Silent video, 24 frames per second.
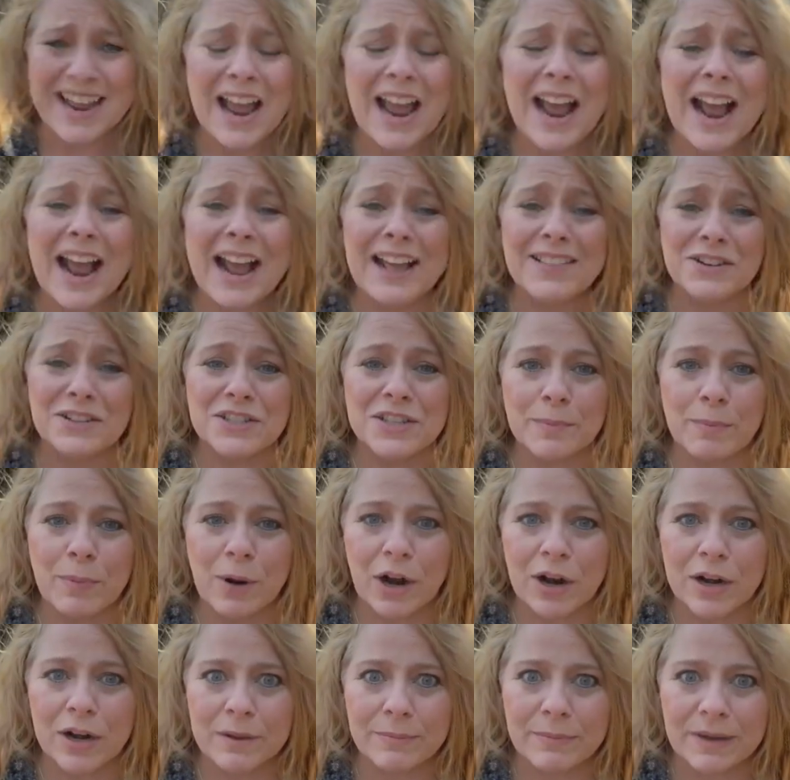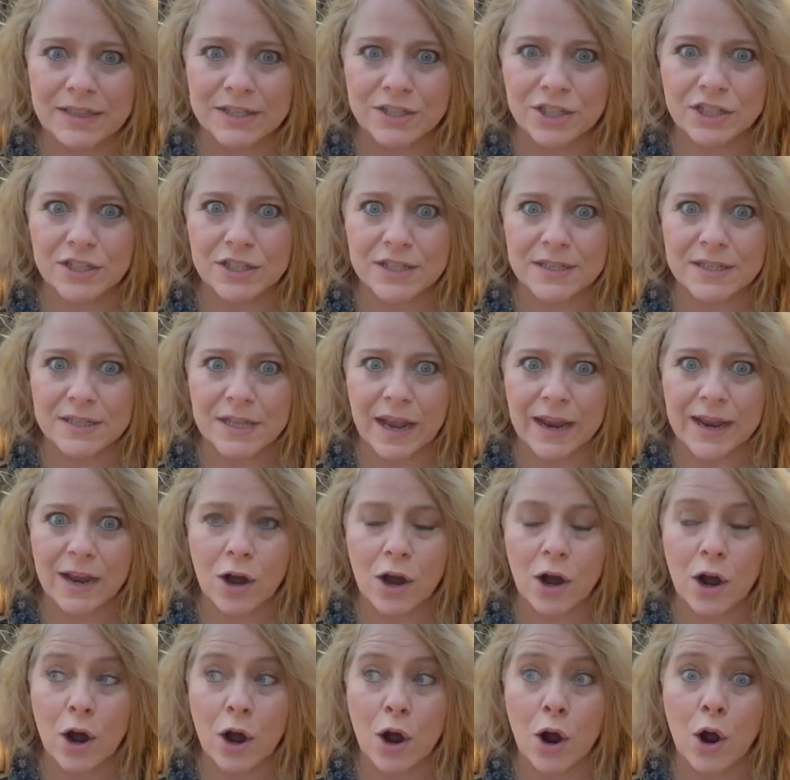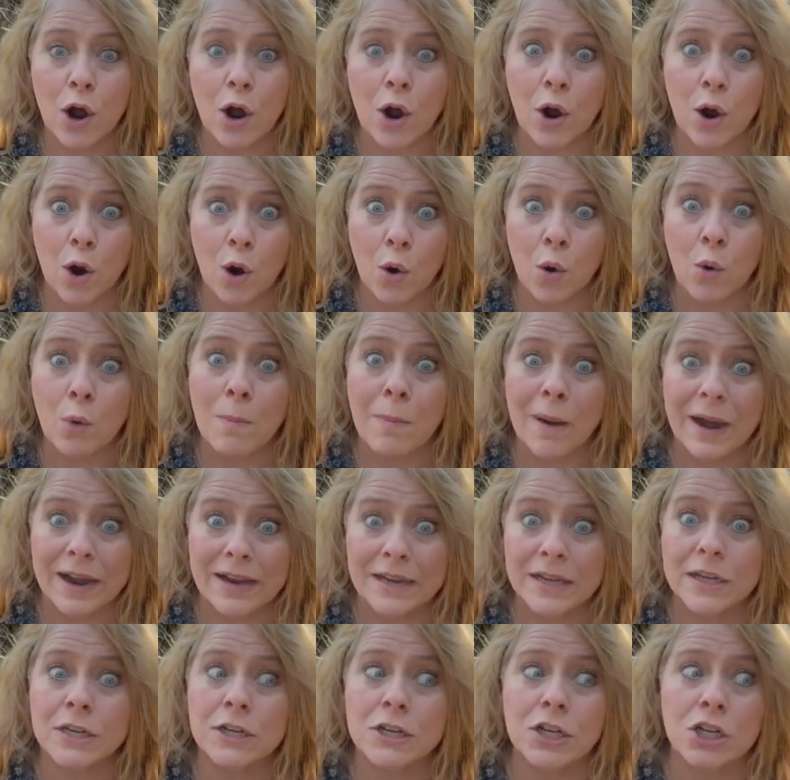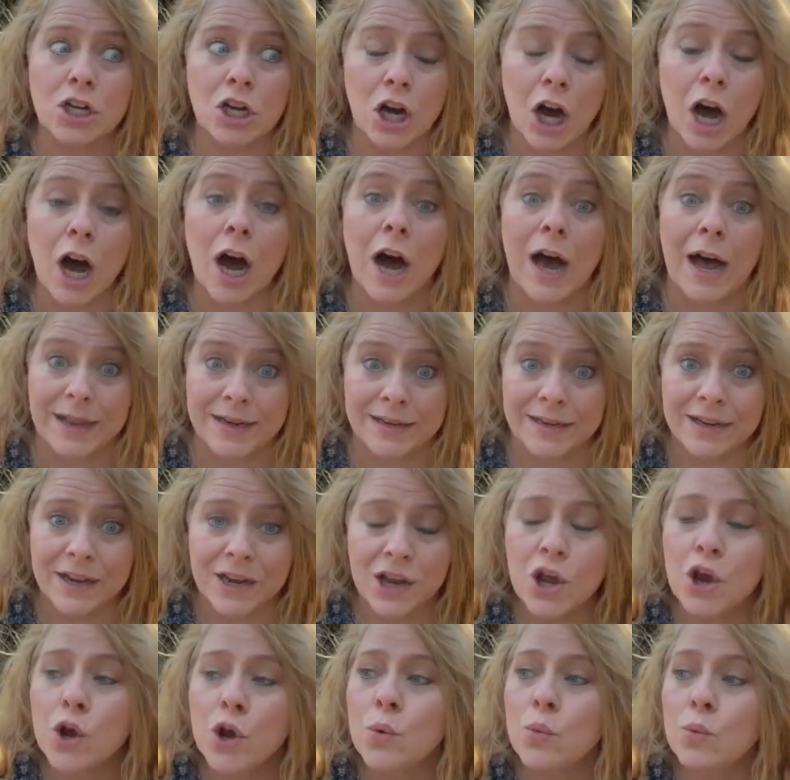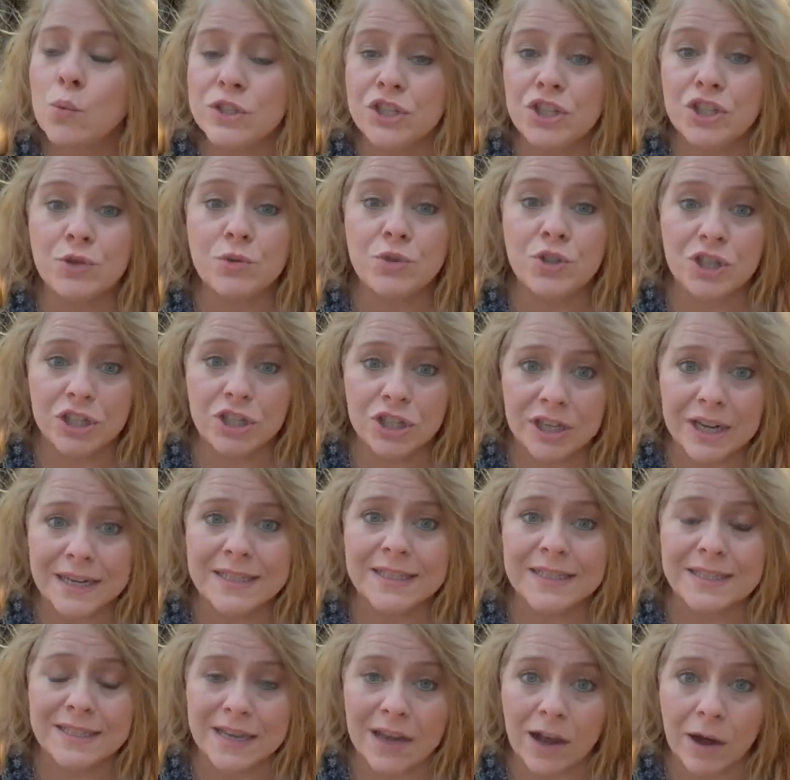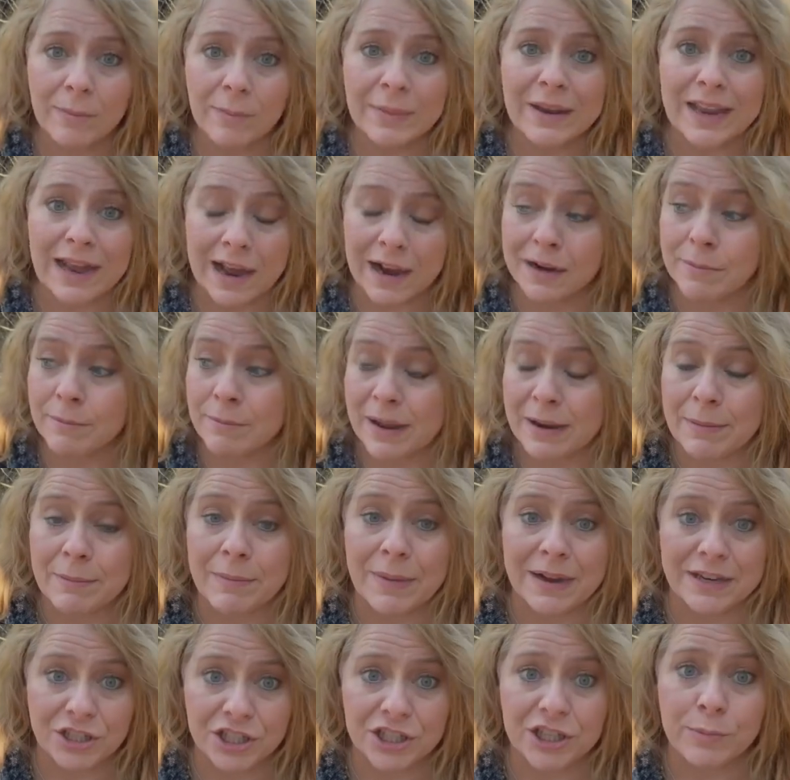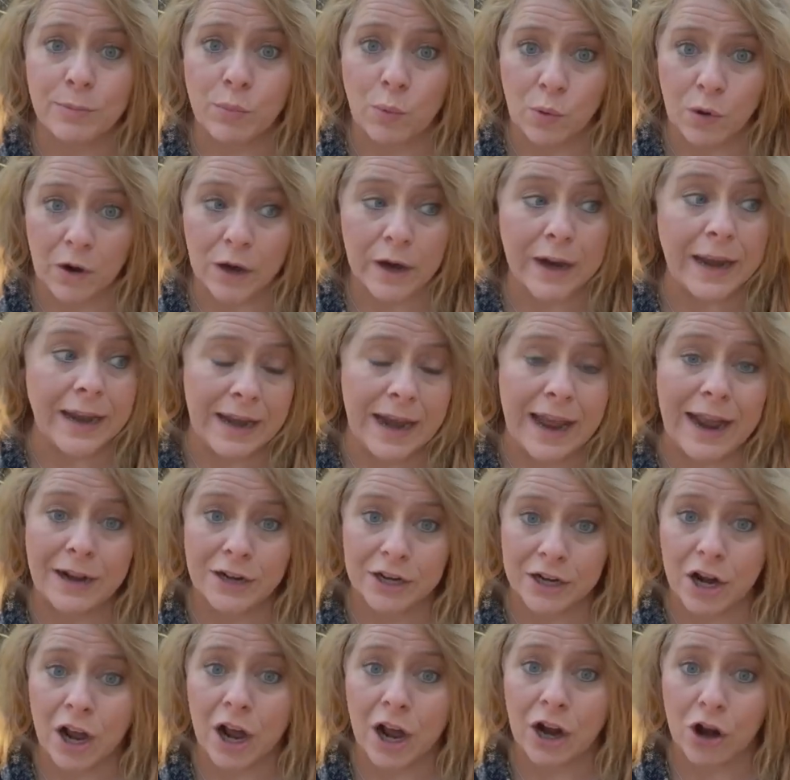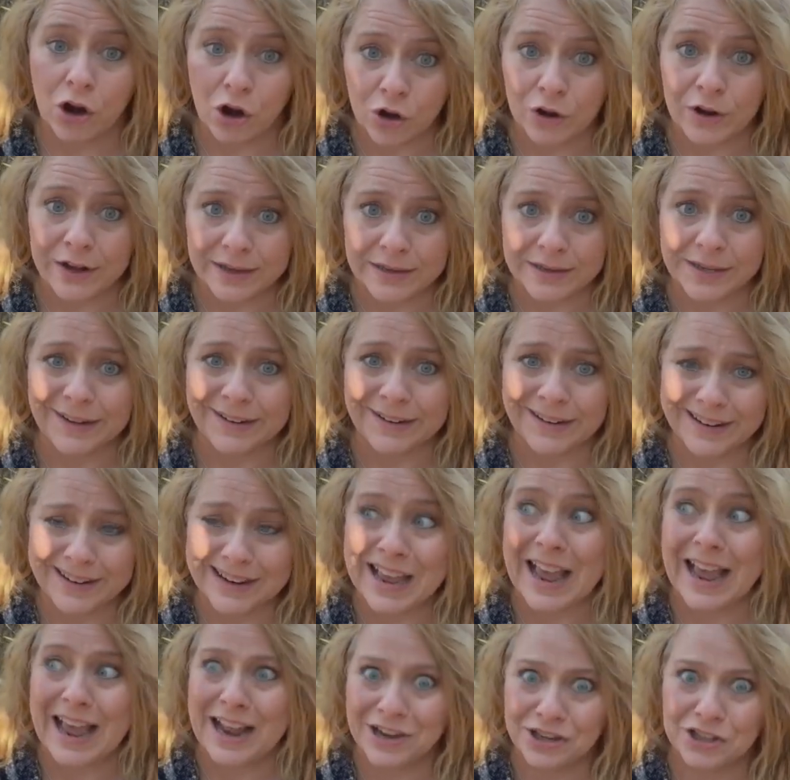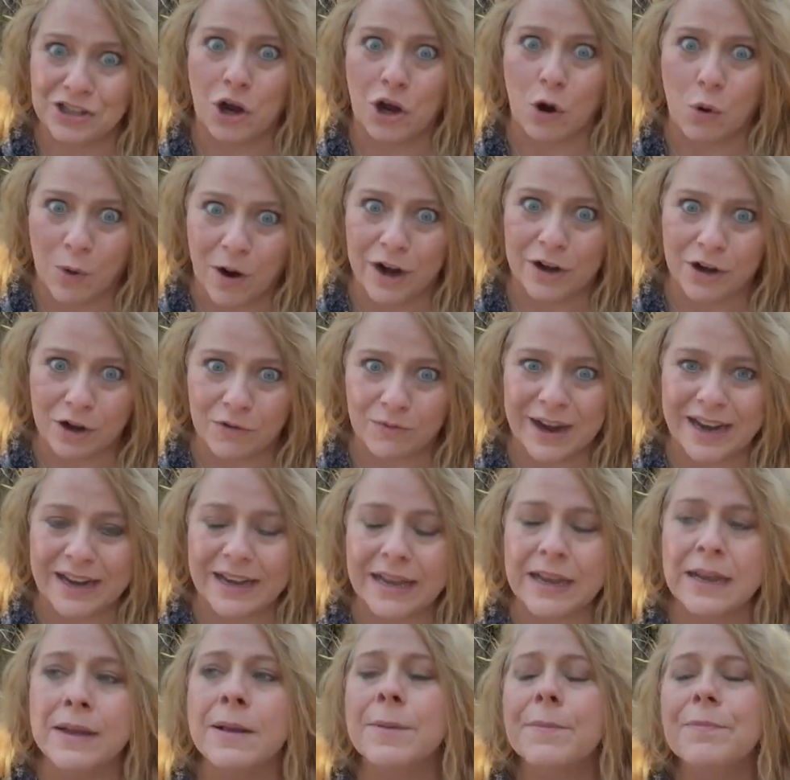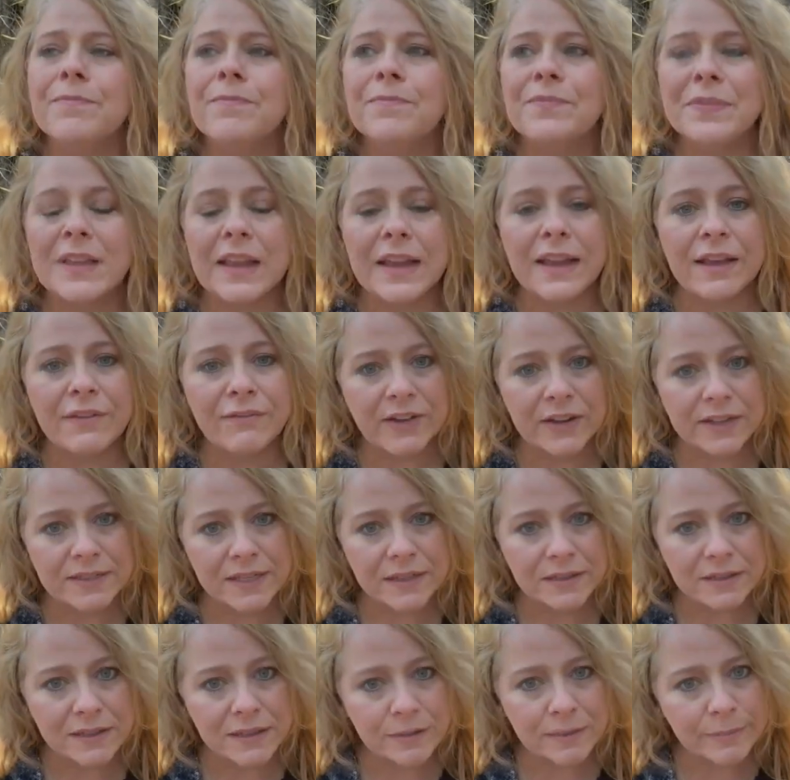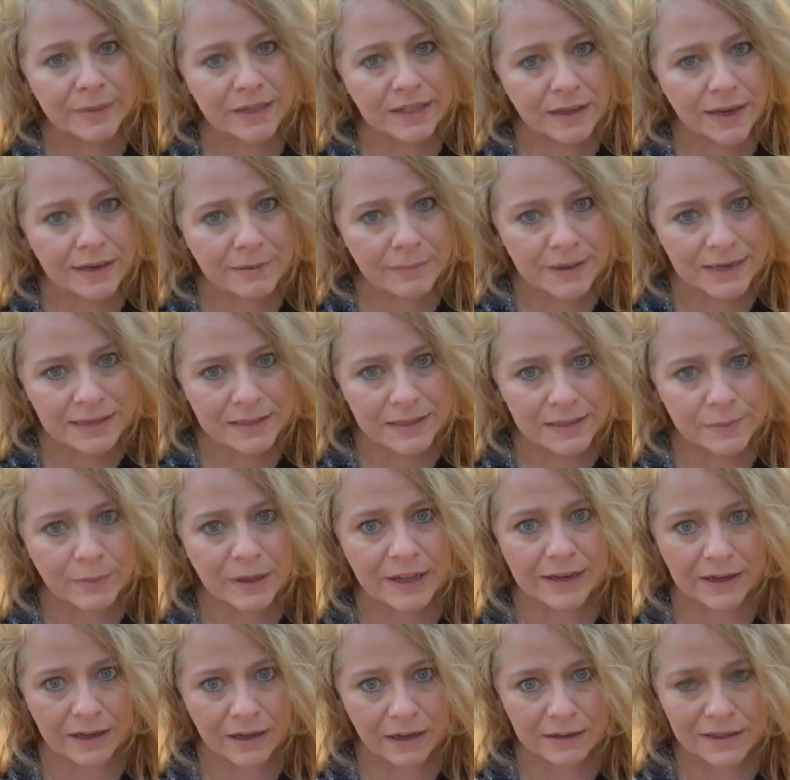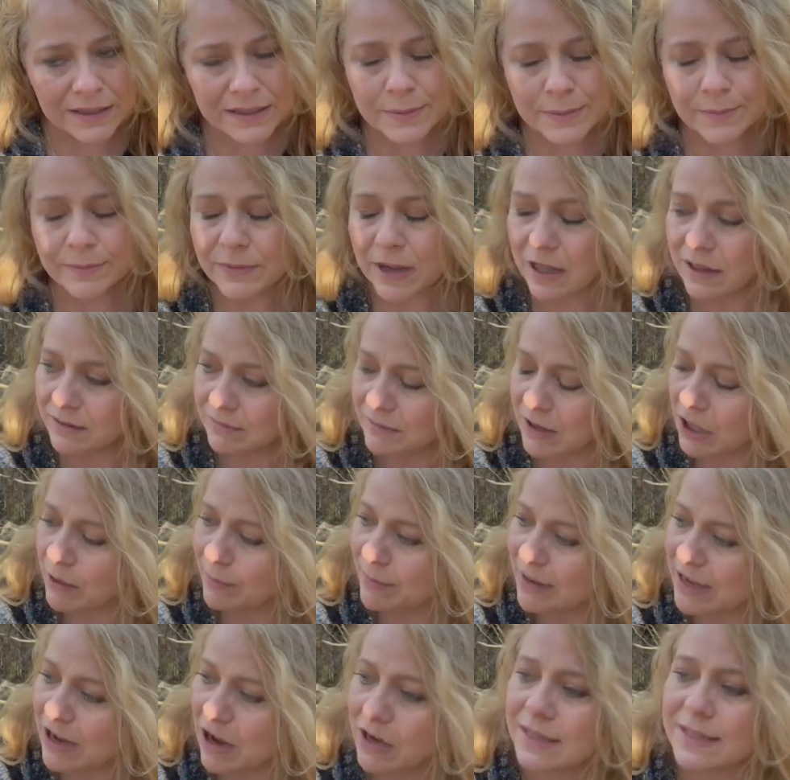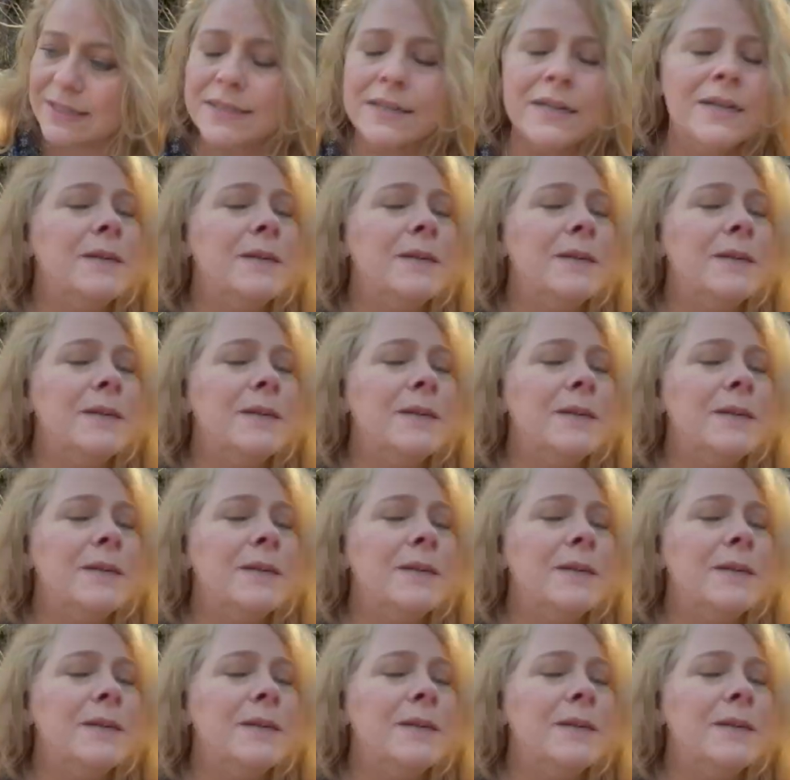And there's a part of me that's just like, oh my God, would you just tell me how to make my Jeep work and how to not hurt it? And go on already. It felt a little bit like mansplaining, I'll be honest.